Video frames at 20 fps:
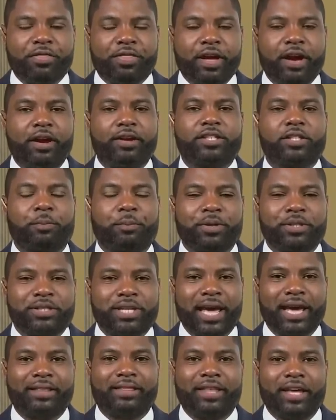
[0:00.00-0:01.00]
They are there
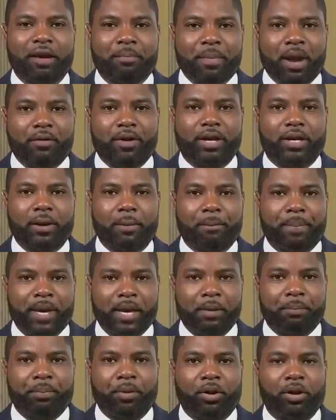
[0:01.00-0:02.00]
to protect the
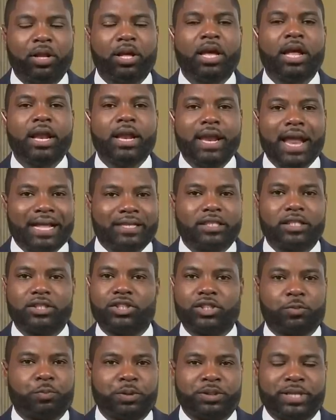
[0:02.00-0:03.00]
American people,
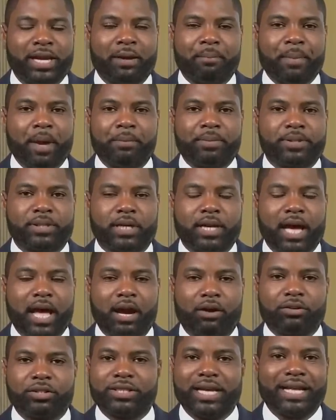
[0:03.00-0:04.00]
not to just protect
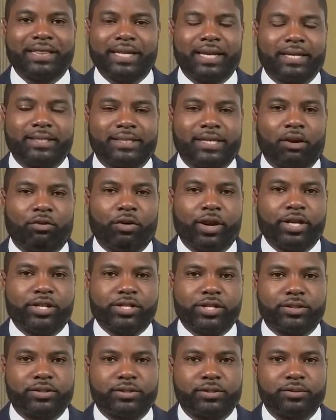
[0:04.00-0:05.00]
members of Congress. I think it's
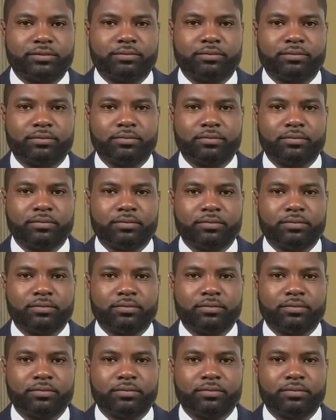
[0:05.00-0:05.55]
outrageous.